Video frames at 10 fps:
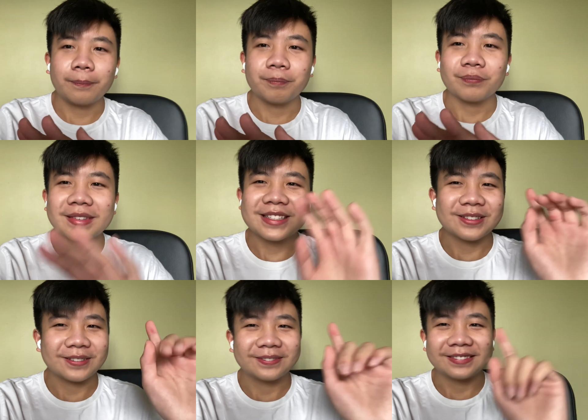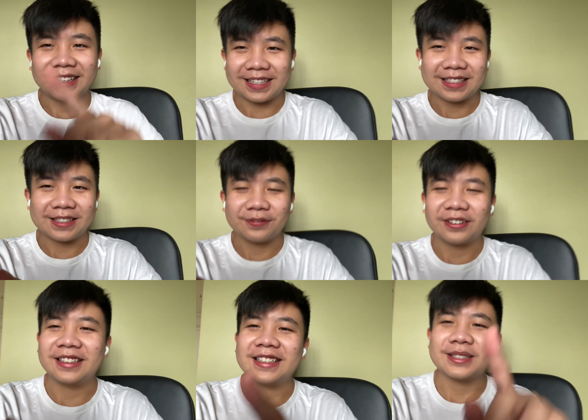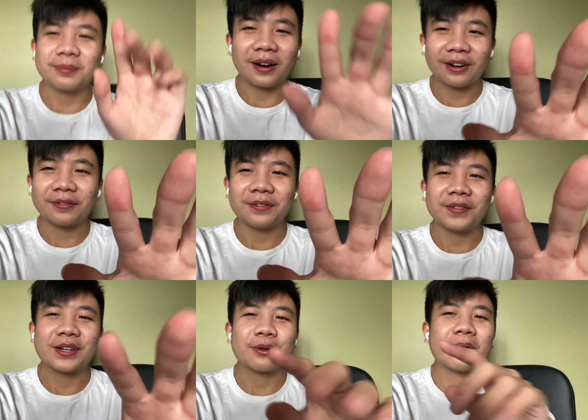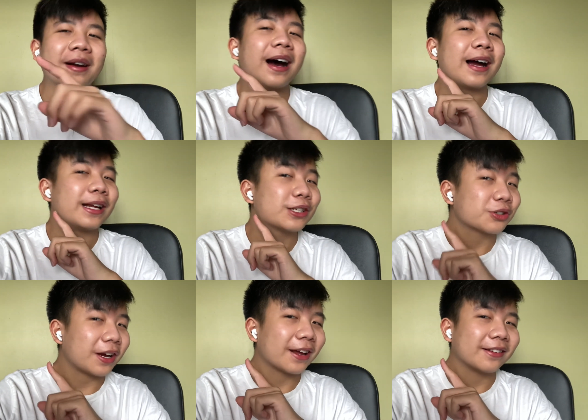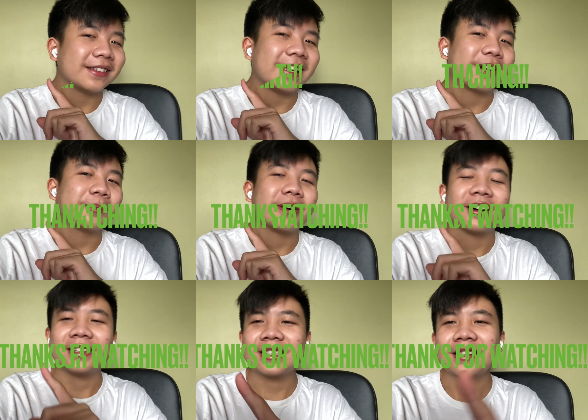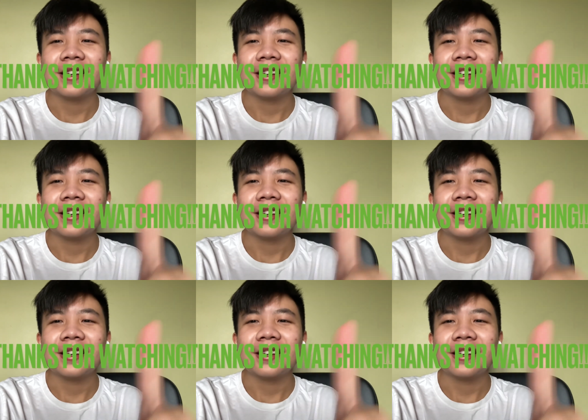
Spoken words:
So that's it for this part of the video where I try on the AirPods,